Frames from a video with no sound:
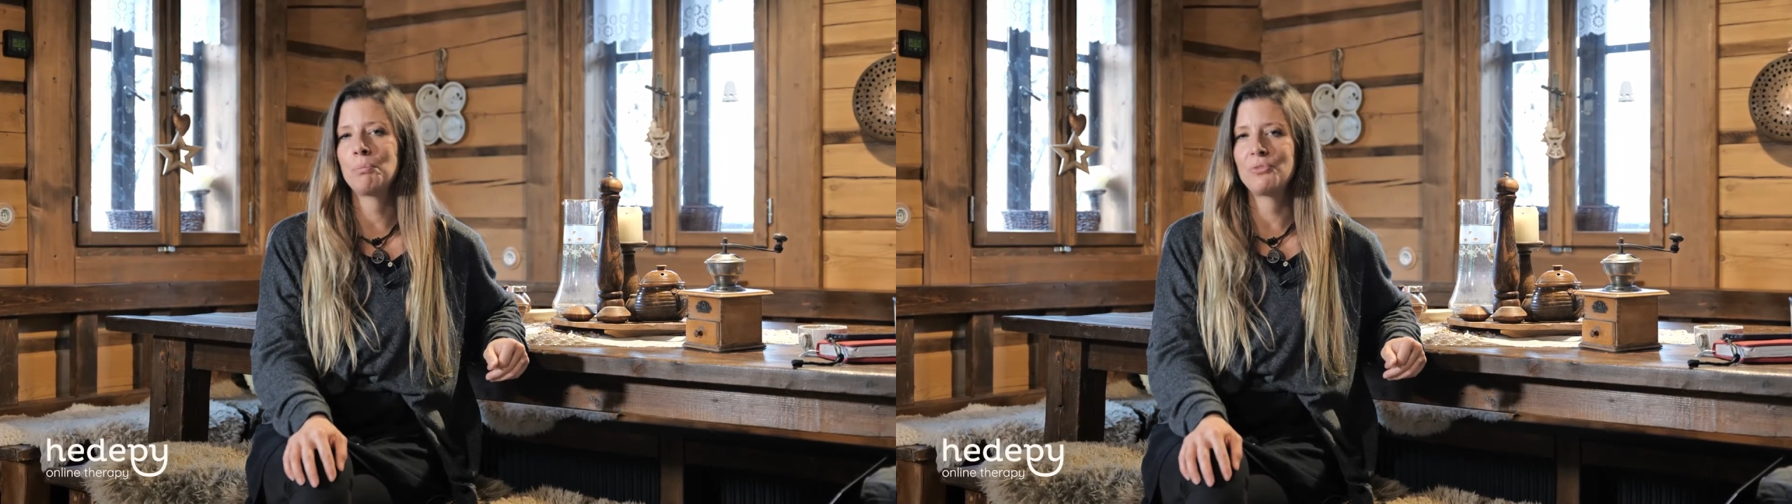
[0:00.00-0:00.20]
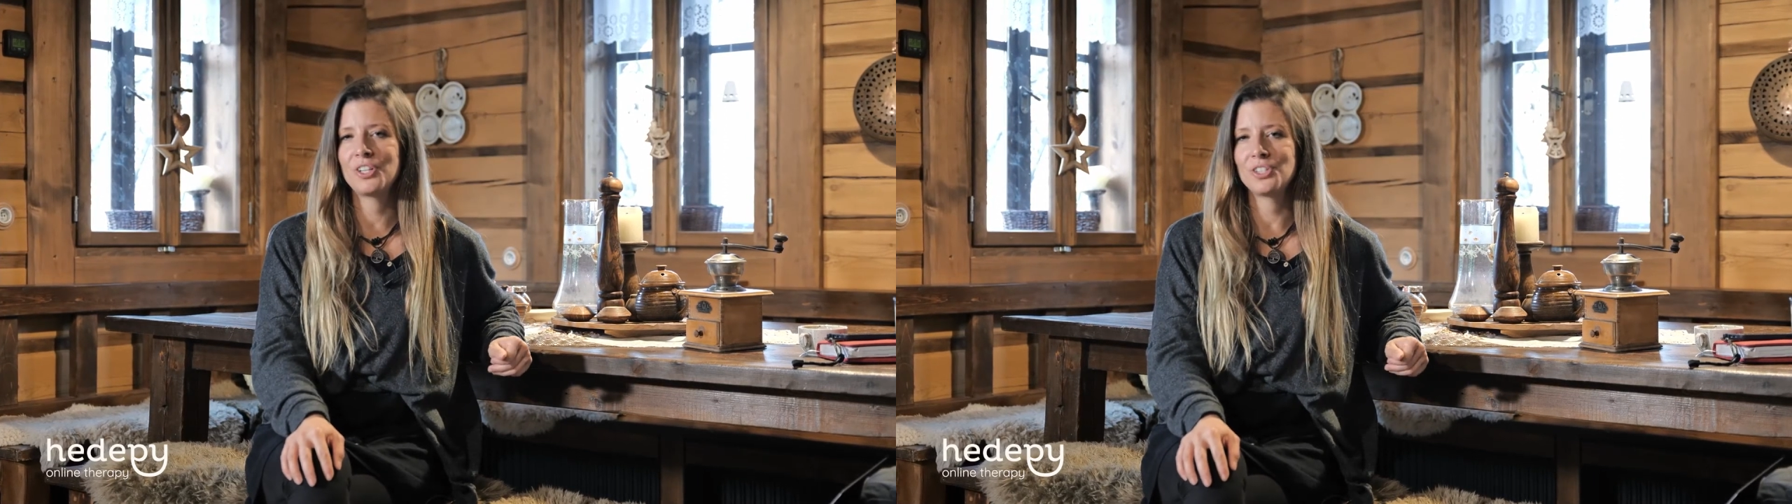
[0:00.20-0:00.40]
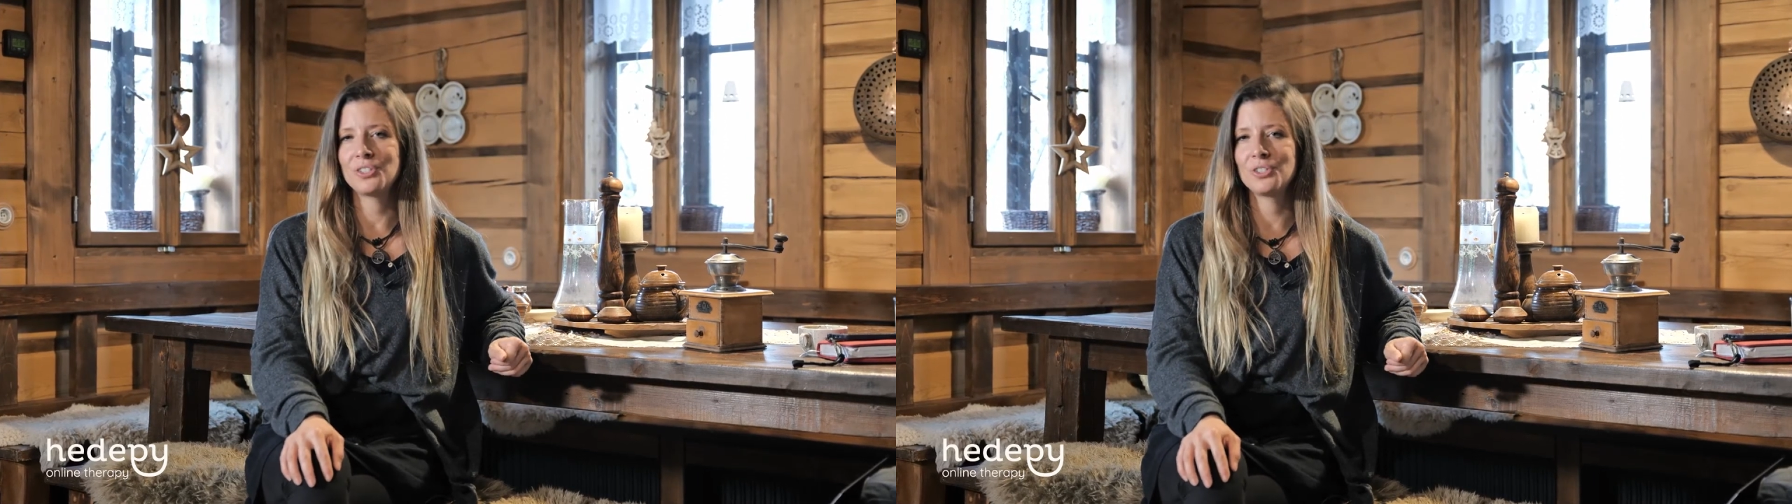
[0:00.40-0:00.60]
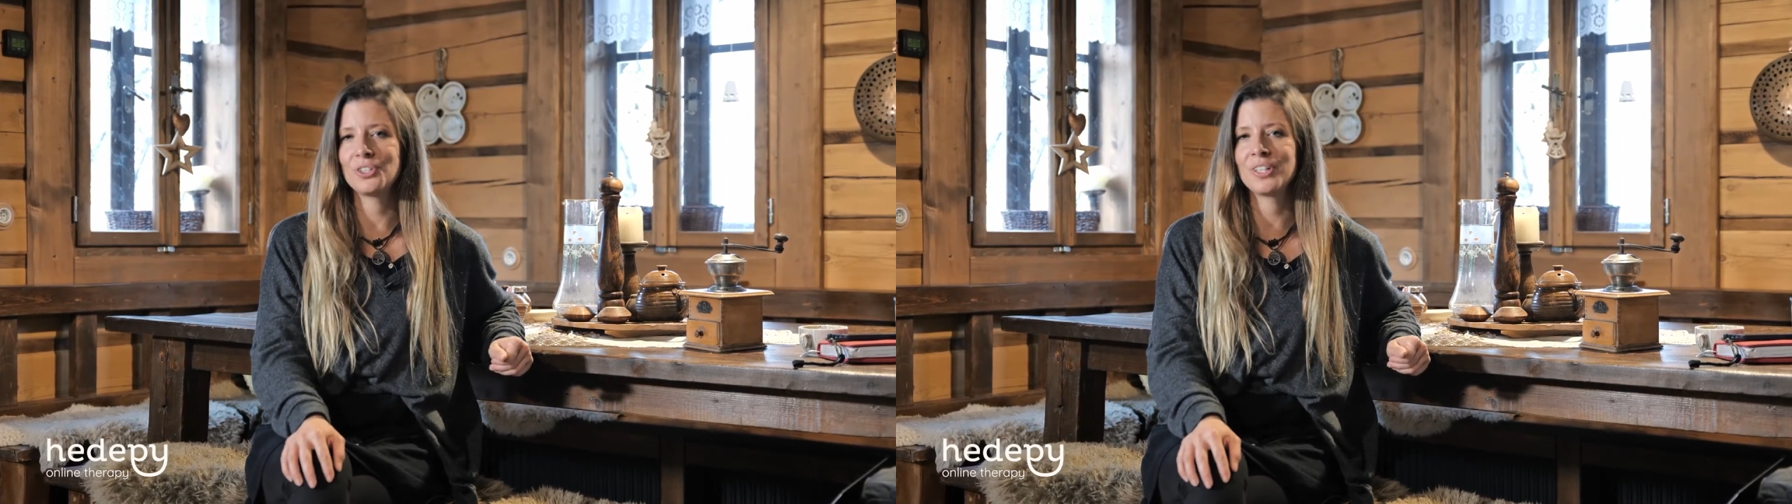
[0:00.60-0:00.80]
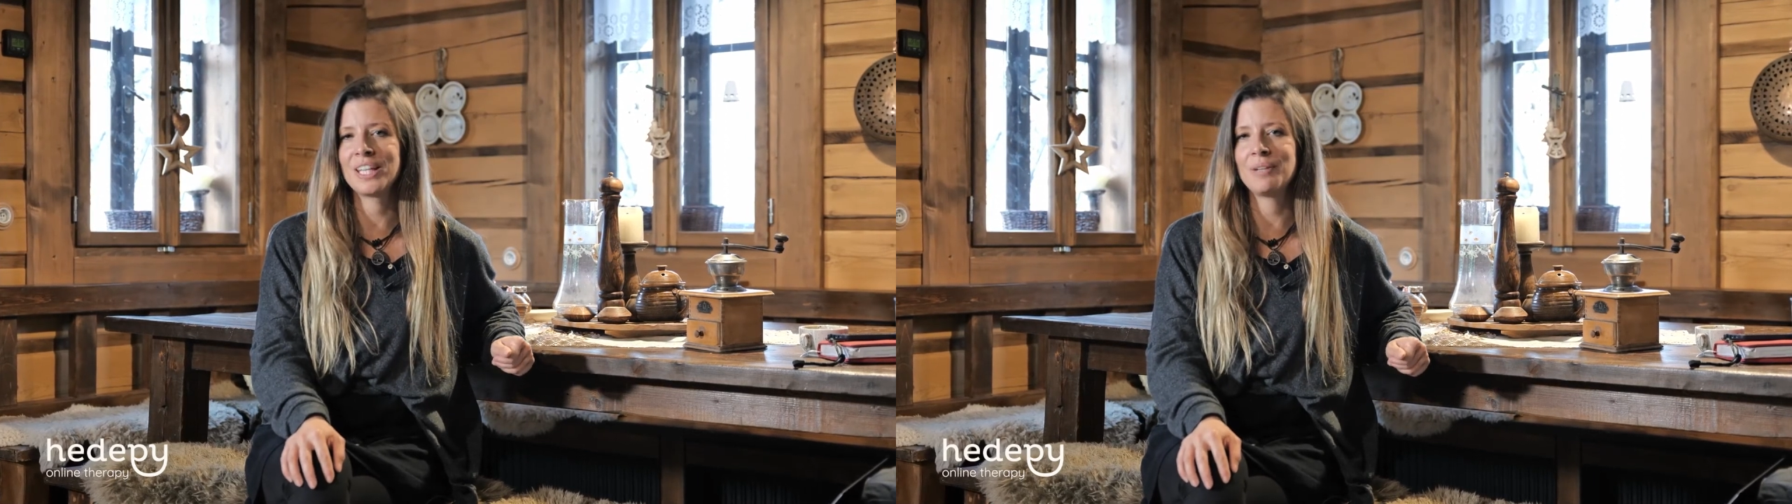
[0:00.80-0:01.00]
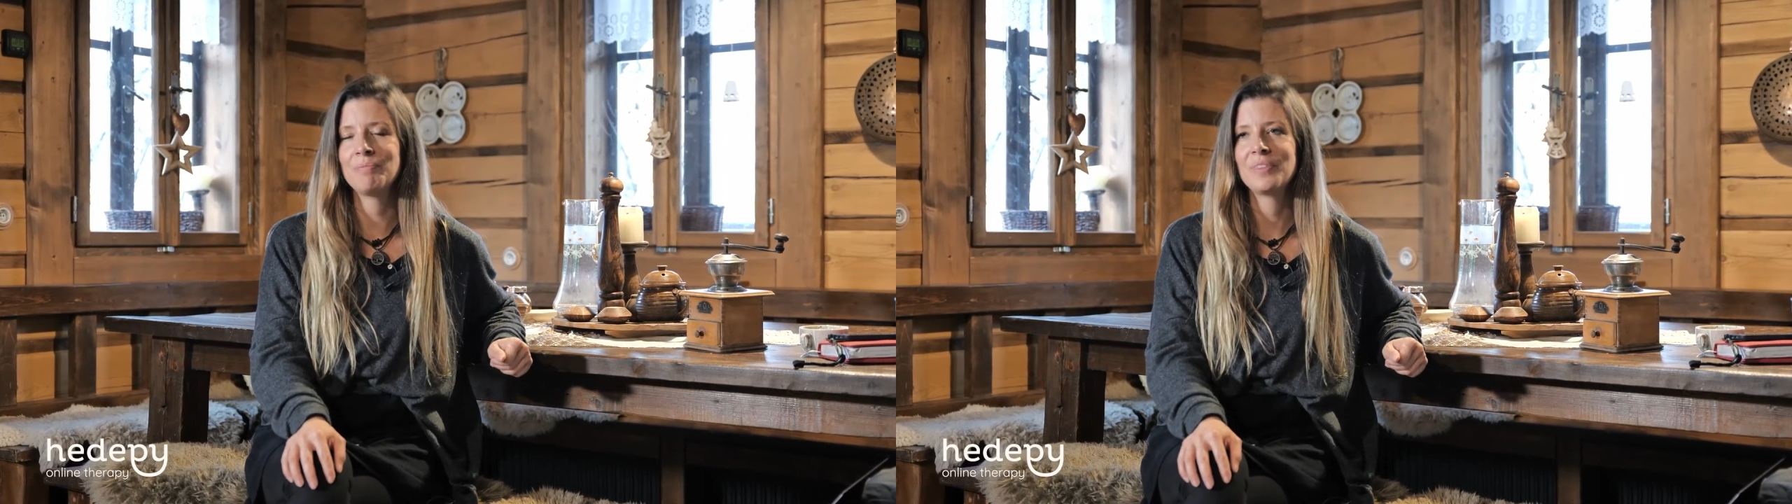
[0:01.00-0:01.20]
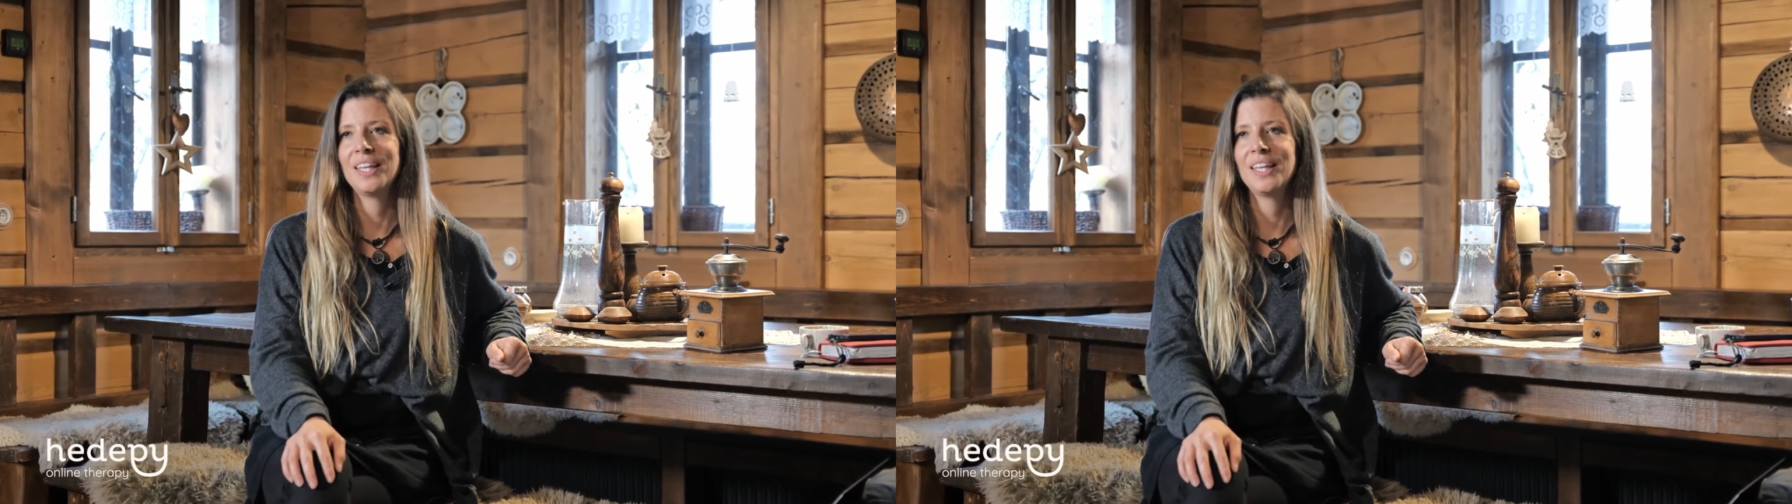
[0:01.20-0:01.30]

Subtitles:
professional journey.